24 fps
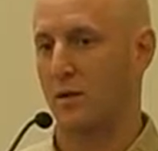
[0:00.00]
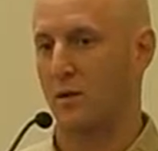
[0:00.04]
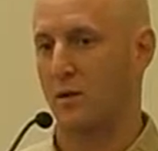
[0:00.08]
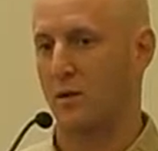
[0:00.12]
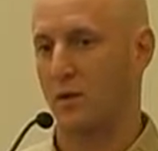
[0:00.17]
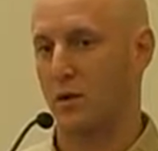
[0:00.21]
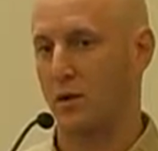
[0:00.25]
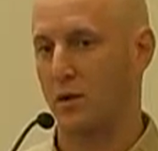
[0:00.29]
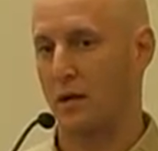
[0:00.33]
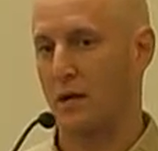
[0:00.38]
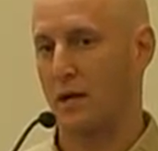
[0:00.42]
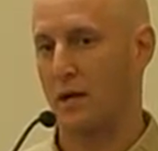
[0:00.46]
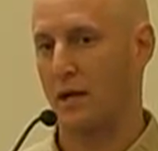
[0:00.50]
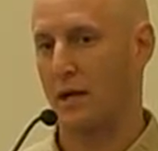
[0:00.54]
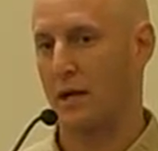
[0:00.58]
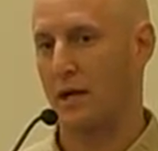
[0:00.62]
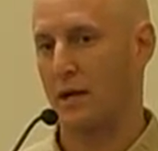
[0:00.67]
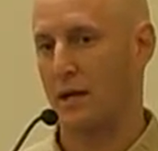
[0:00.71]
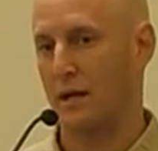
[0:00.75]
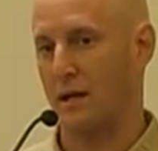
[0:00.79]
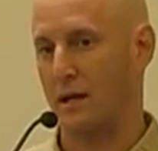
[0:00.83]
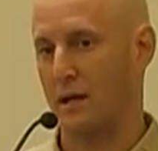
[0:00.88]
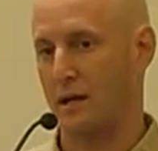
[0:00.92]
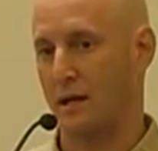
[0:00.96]
we're looking
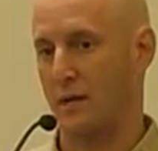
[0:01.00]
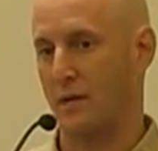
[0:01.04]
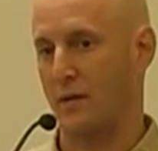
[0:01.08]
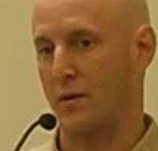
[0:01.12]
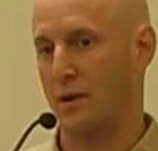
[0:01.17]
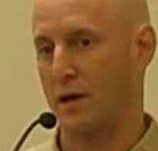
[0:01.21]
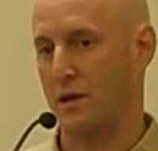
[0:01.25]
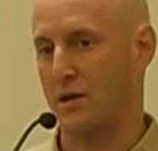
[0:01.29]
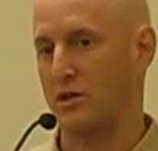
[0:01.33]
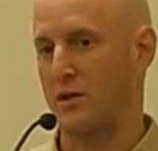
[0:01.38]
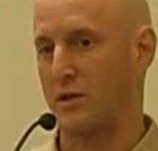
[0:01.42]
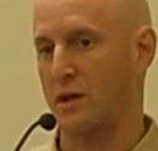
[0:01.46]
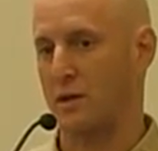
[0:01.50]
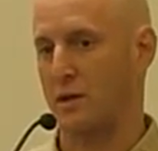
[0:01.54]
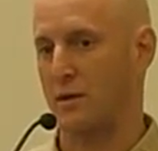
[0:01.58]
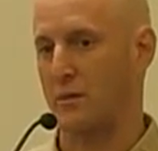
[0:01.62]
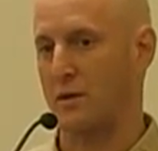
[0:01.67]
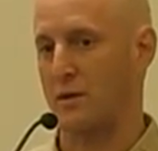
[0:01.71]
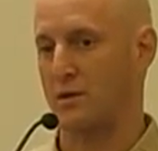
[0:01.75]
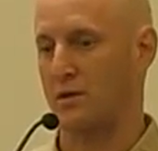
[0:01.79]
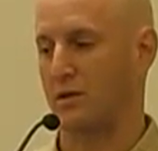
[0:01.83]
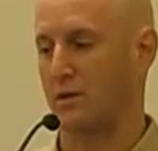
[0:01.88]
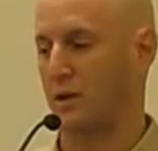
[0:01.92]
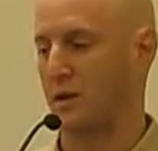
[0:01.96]
at integration at the
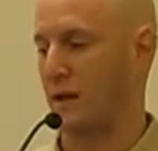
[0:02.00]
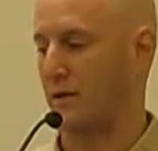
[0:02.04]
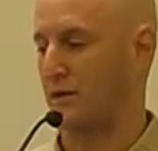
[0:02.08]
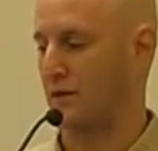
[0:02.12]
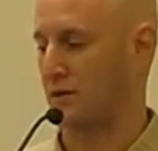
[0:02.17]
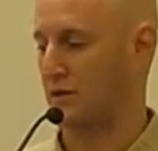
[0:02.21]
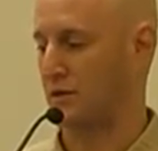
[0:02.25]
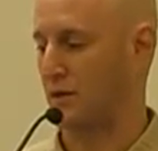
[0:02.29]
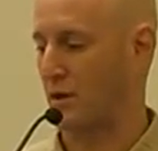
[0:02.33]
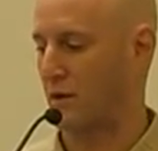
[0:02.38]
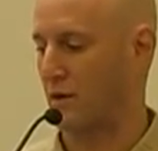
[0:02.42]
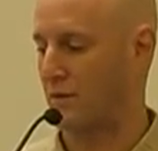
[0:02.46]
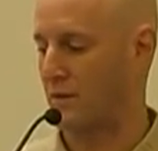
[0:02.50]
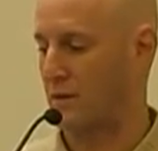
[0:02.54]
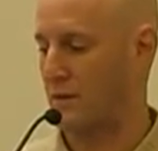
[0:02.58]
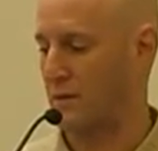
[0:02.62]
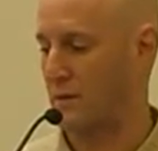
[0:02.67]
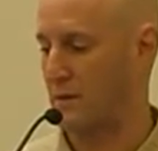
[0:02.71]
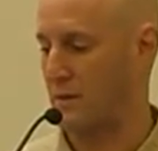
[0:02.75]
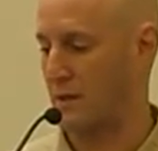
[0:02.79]
regional level. So our first